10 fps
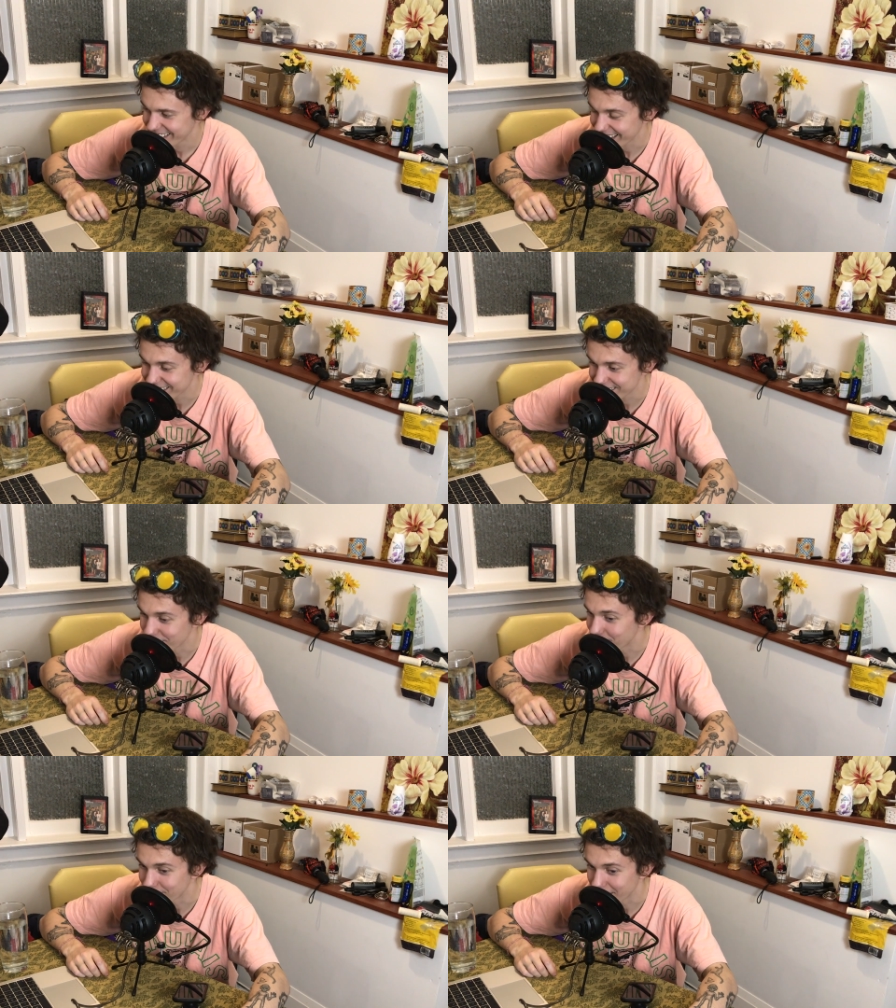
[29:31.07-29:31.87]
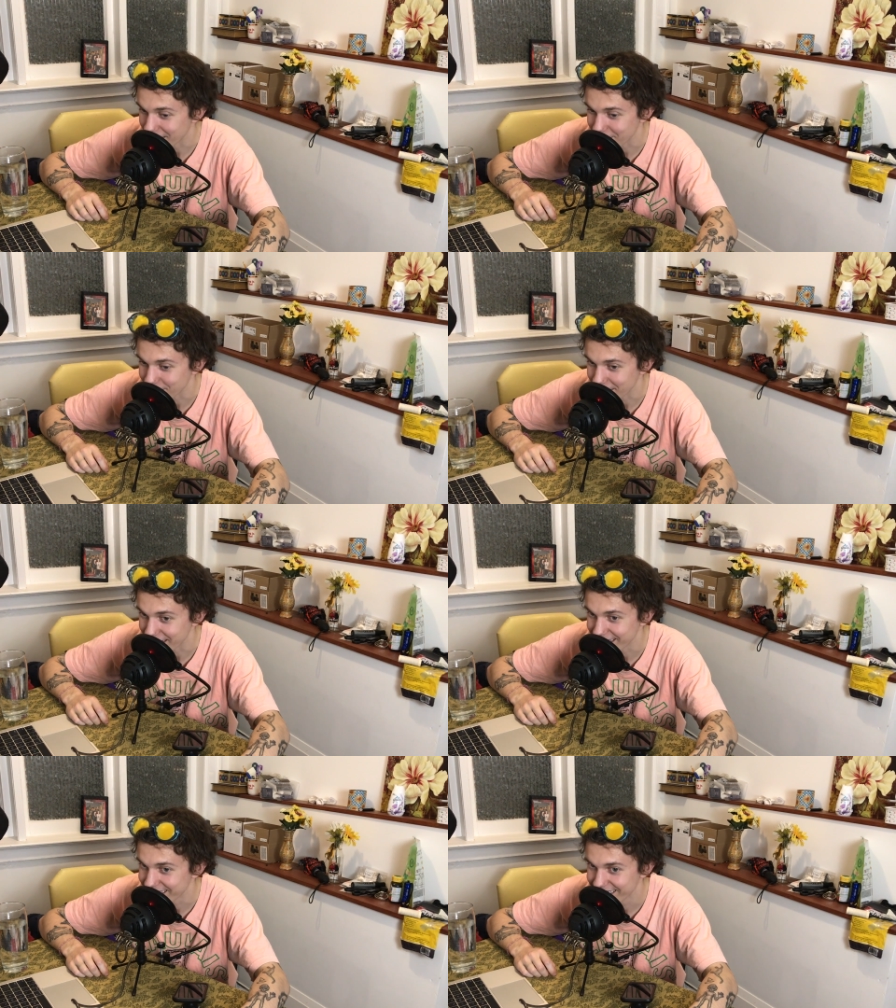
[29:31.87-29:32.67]
That's so fucking
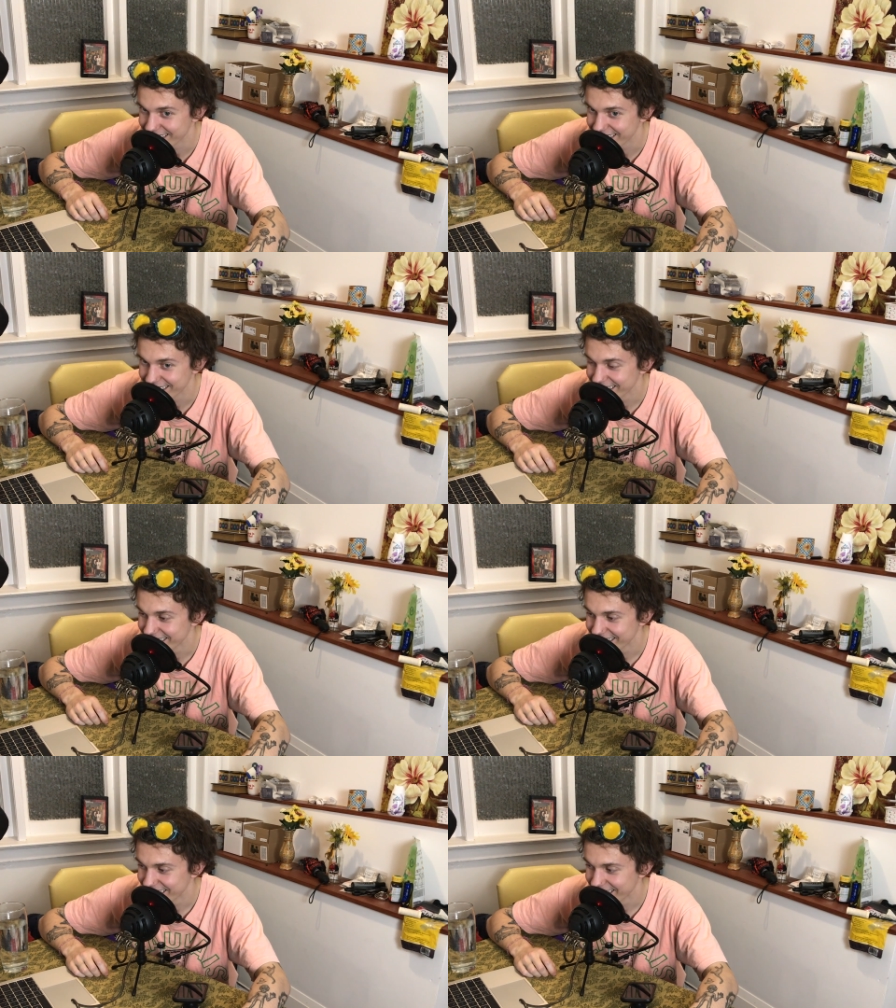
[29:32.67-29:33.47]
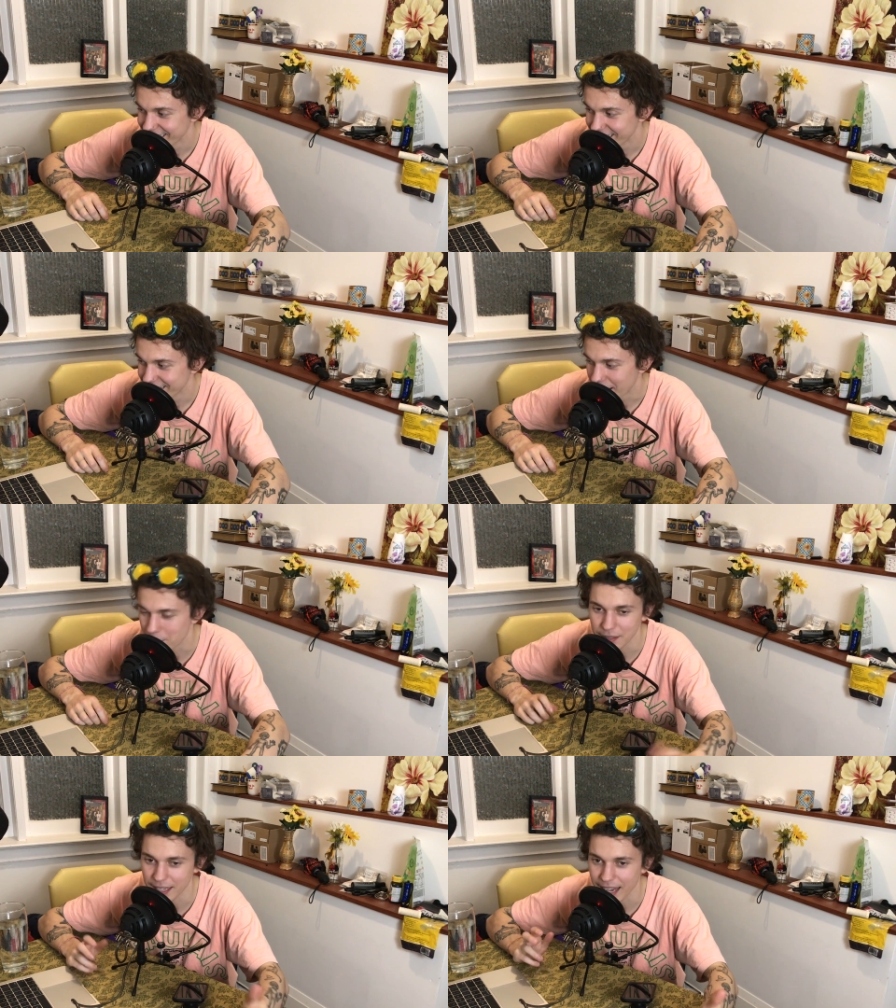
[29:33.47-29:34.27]
funny. I
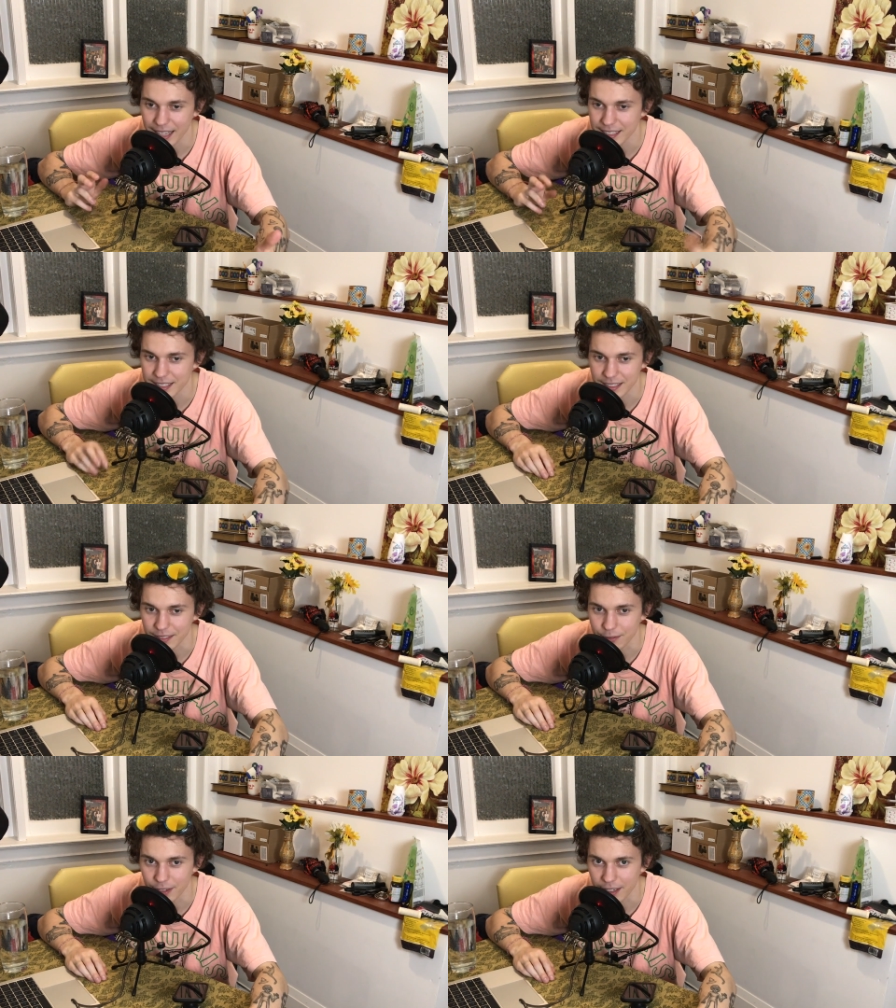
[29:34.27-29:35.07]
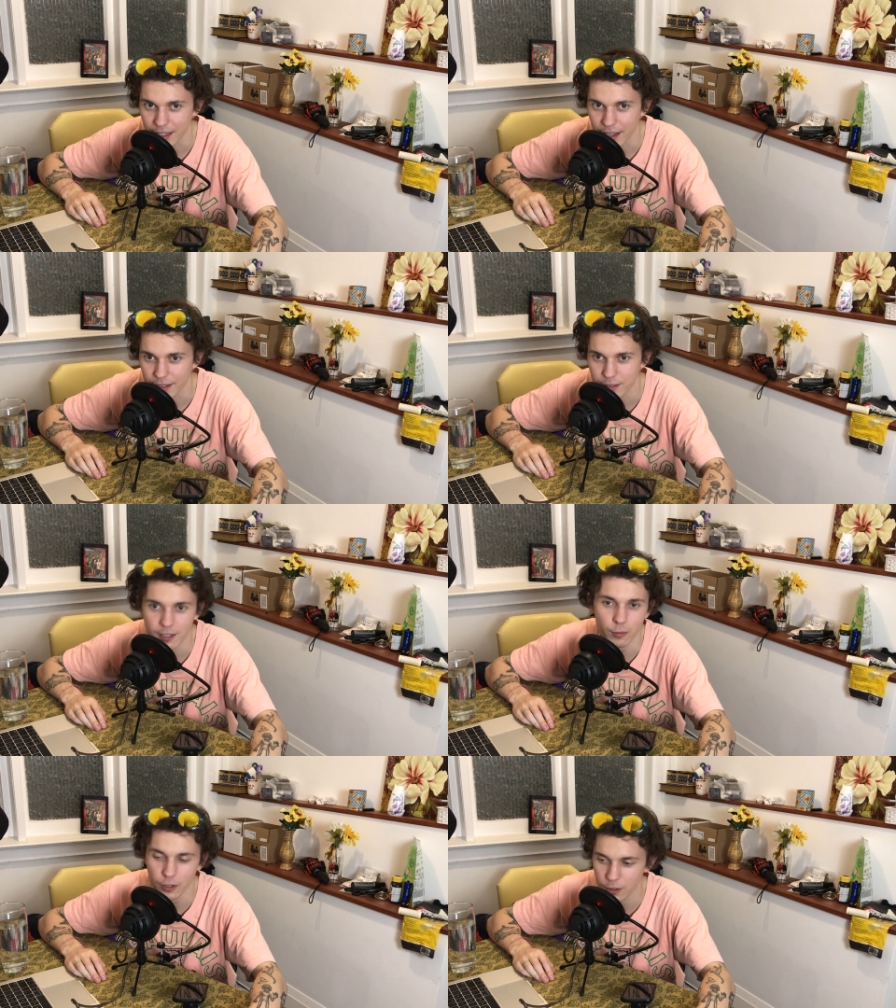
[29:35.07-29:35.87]
mean, like, I listen to fuck. I
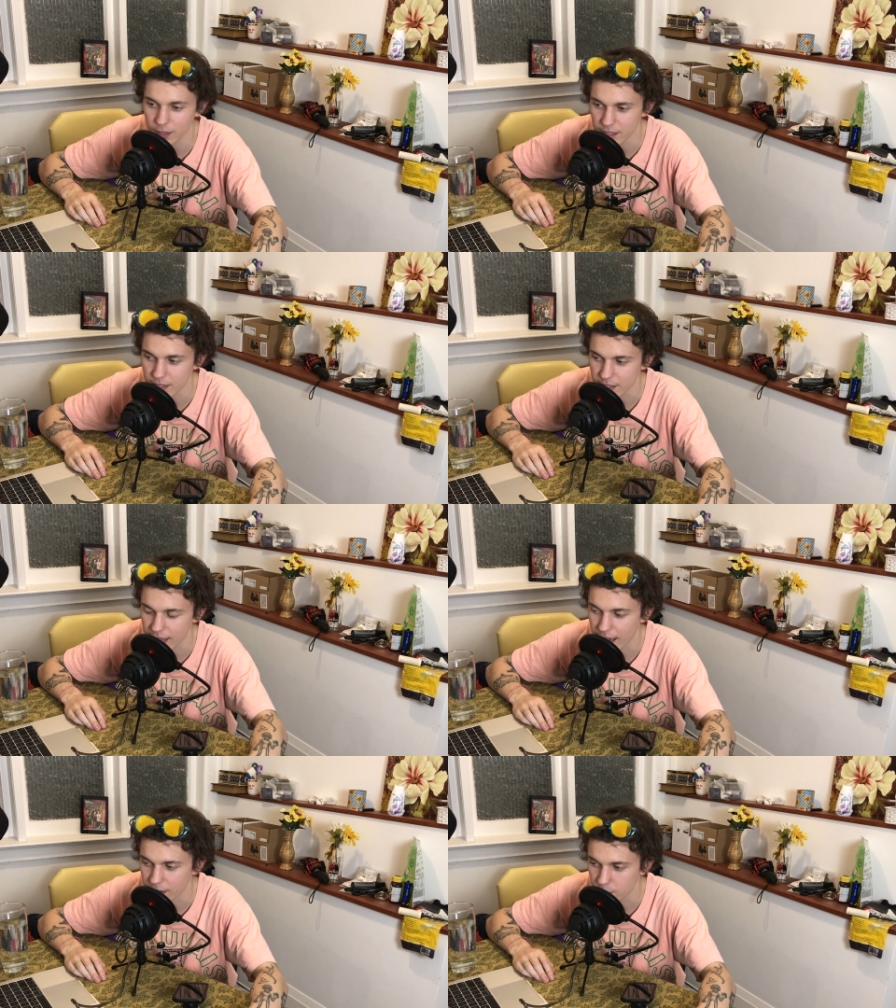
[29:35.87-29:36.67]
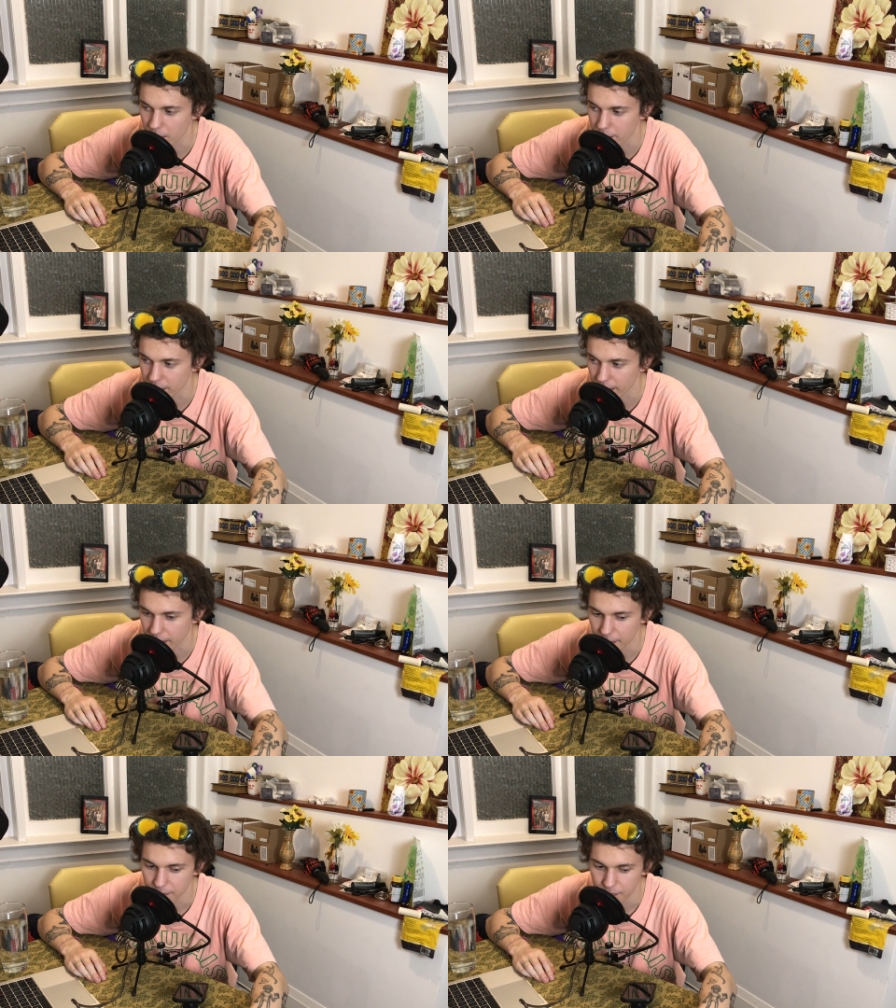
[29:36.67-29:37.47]
someone who listens to that is probably
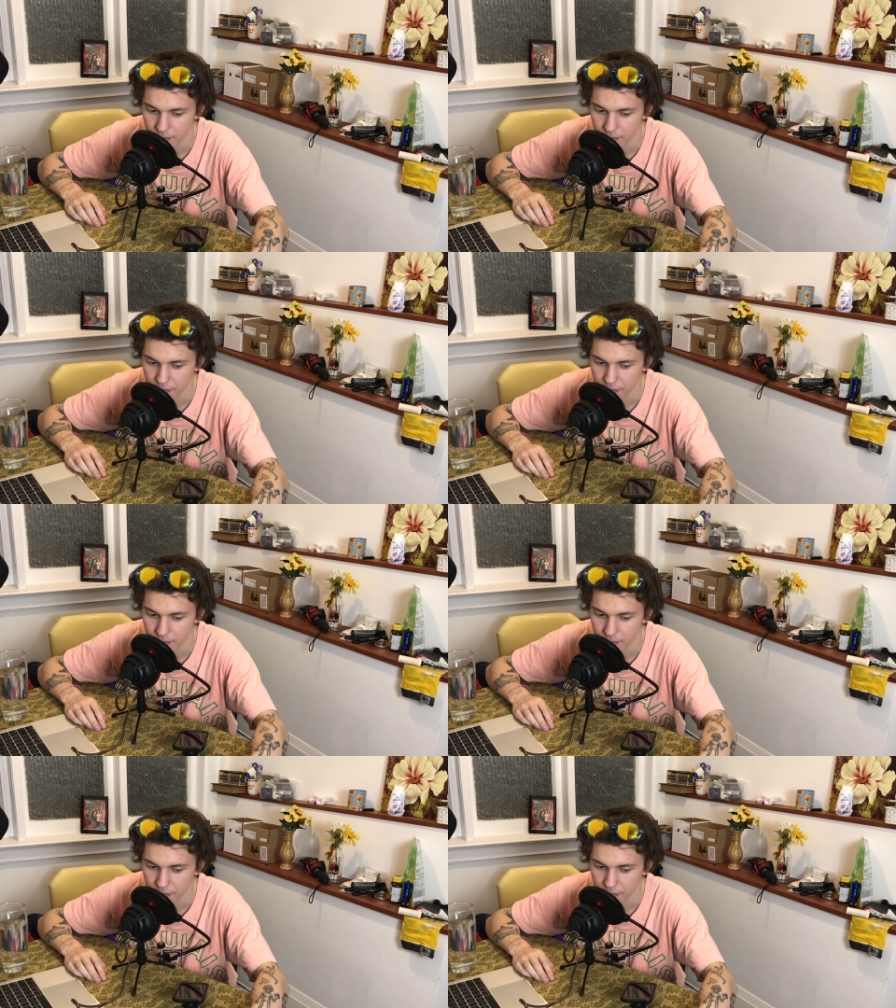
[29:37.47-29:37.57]
like,